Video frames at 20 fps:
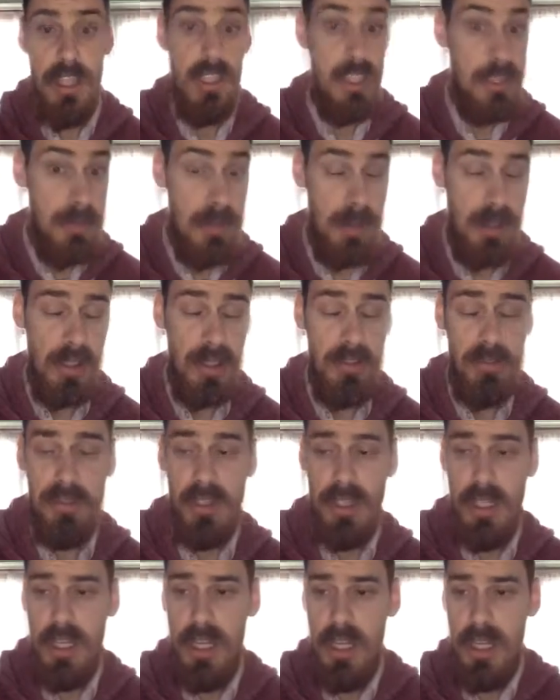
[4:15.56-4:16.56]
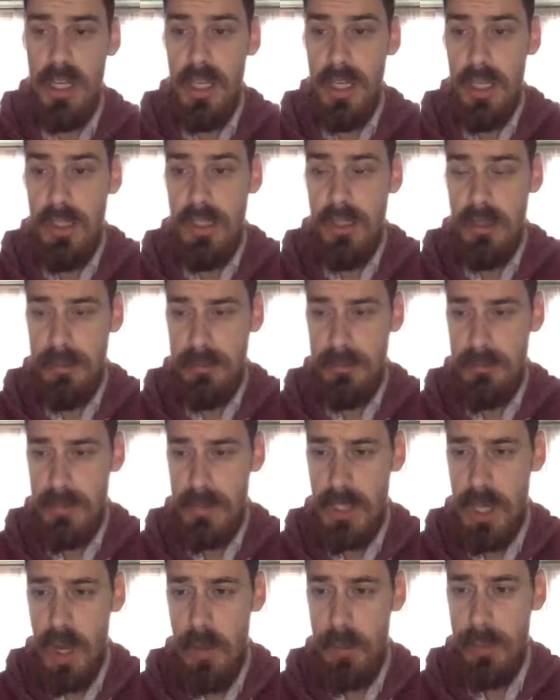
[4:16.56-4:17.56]
tomorrow,
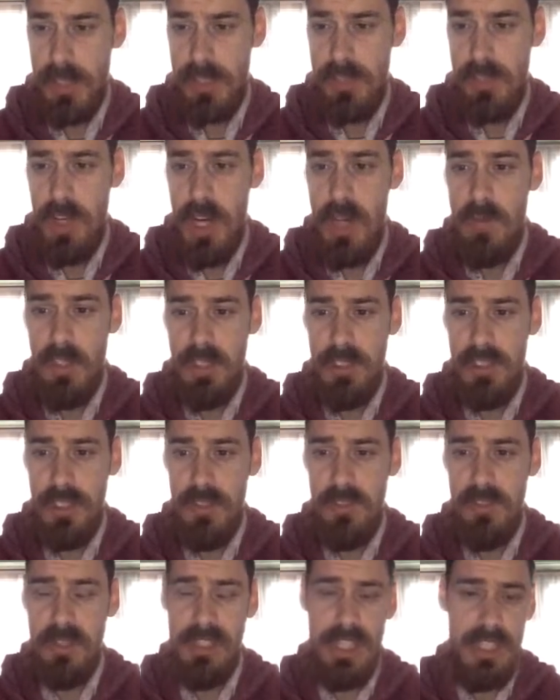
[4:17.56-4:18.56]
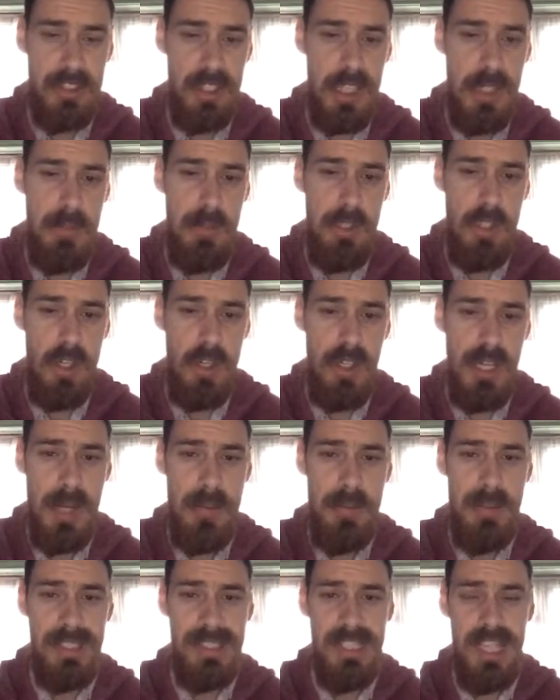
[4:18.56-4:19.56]
5:30, I do think that's going to be Unai
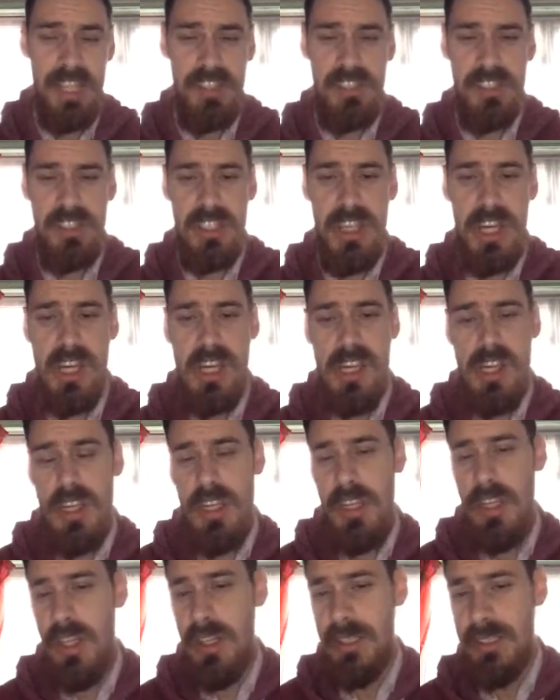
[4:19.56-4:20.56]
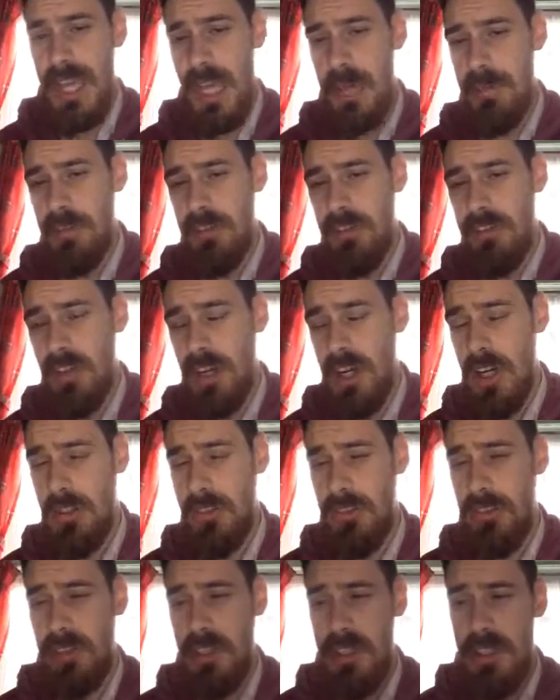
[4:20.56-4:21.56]
Emery's last game in
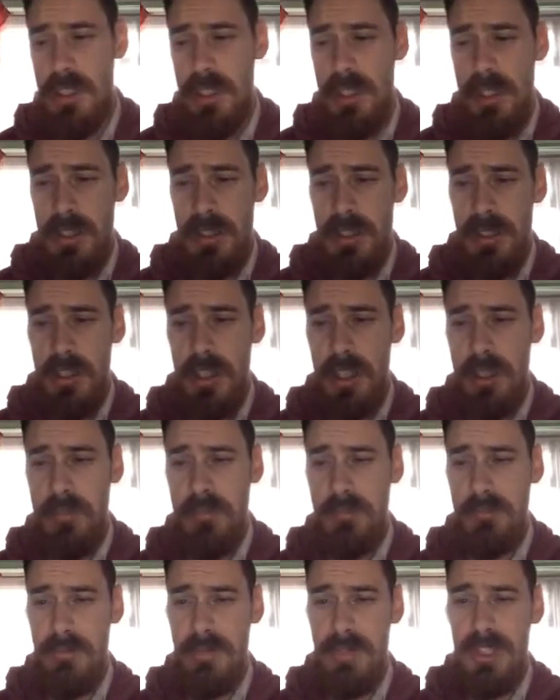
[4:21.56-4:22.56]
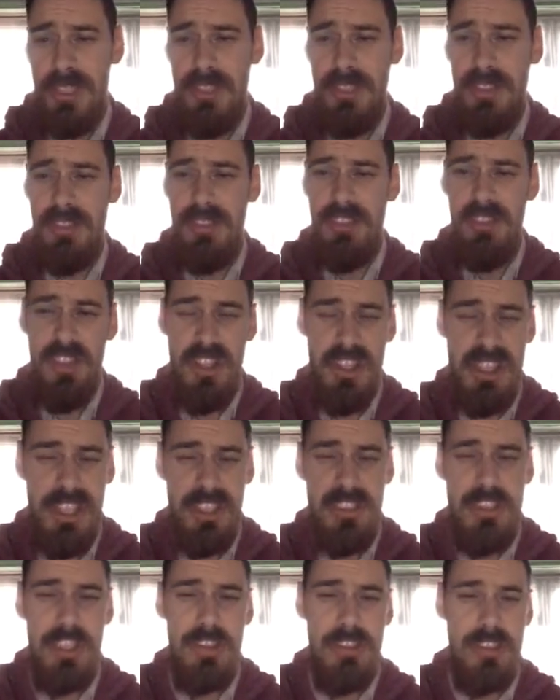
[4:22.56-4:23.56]
charge. During the
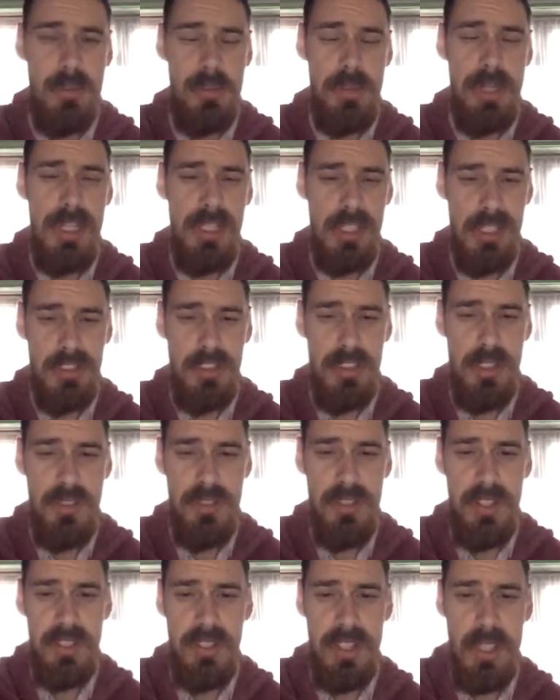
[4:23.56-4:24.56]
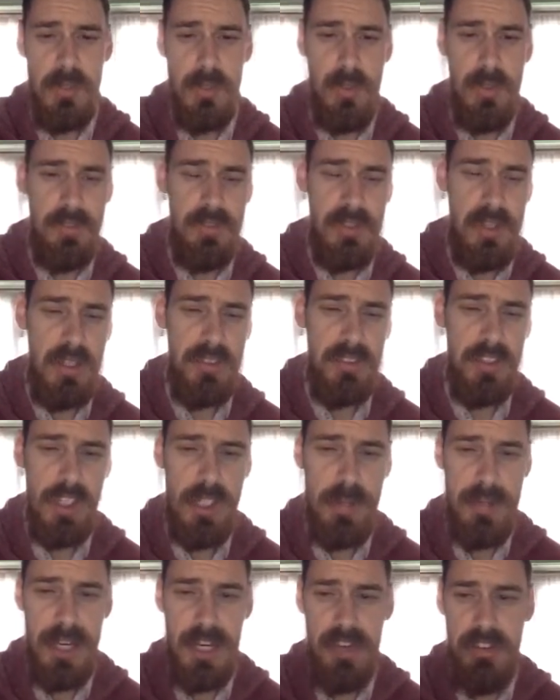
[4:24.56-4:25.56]
international break, I do think that we'll find a
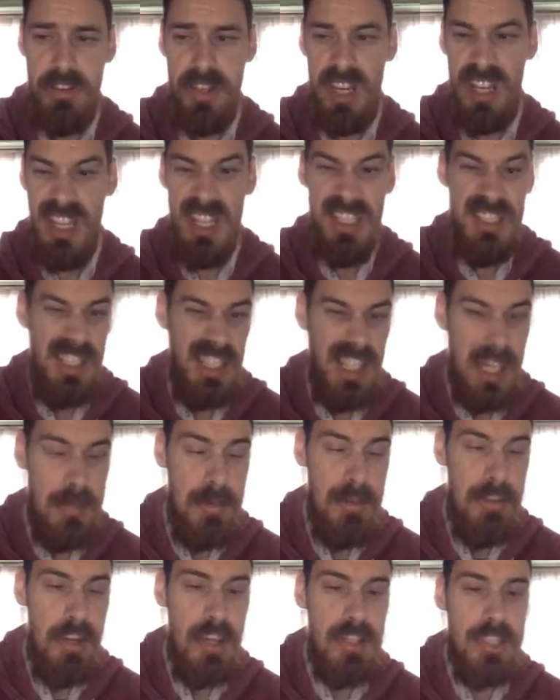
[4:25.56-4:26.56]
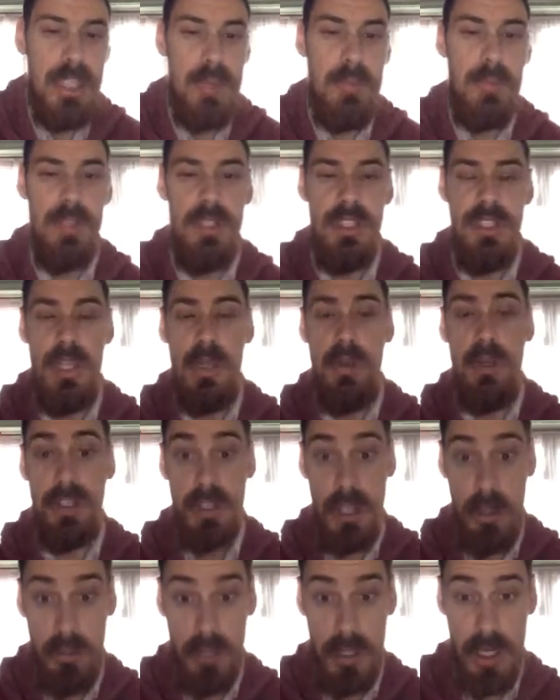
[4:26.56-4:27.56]
new manager. Is it going to be Jose Mourinho? I
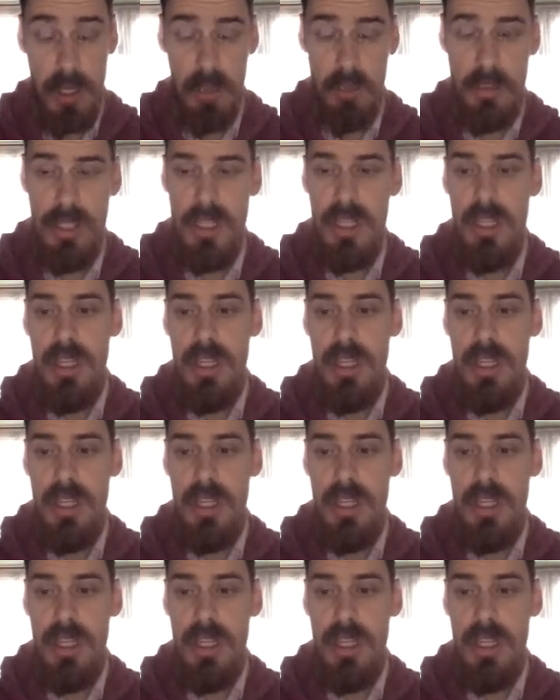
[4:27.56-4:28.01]
don't know.